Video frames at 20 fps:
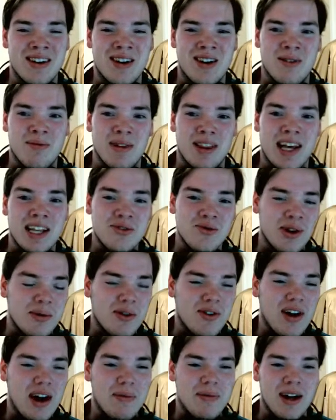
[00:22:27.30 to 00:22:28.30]
But that's where I'm
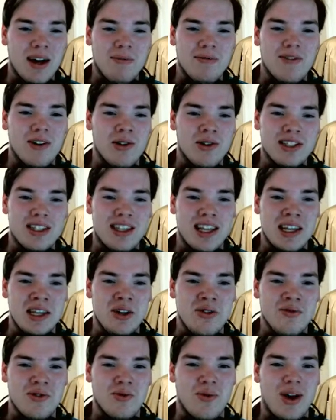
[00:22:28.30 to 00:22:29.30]
going to wrap it up, folks. Thank
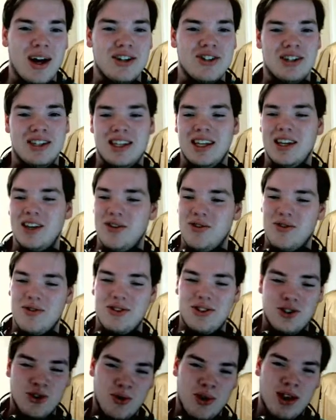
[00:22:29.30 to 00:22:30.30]
you for watching. Thank you for
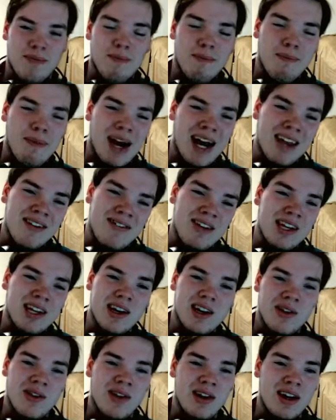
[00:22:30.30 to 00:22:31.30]
enjoying my
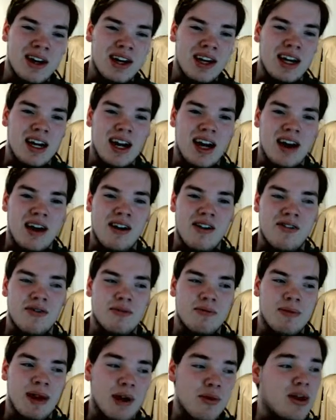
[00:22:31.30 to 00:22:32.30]
video of
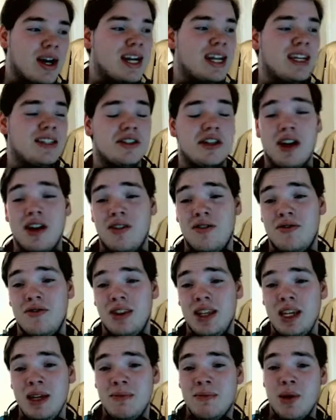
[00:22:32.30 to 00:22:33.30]
my rankings of
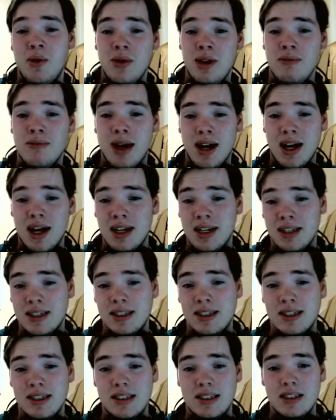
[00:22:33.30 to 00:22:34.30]
the Pokemon
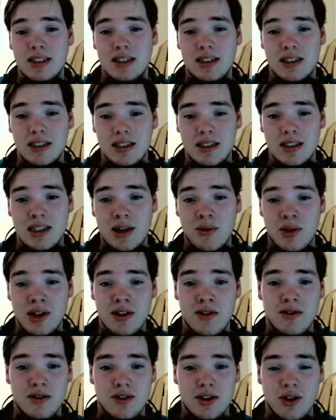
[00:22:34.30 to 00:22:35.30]
that we
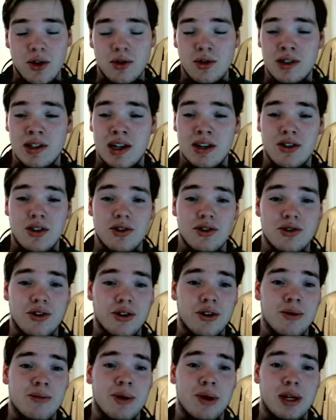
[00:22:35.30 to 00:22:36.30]
have chosen as our
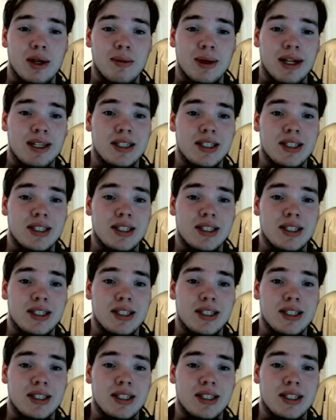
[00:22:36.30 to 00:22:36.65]
starter Pokemon.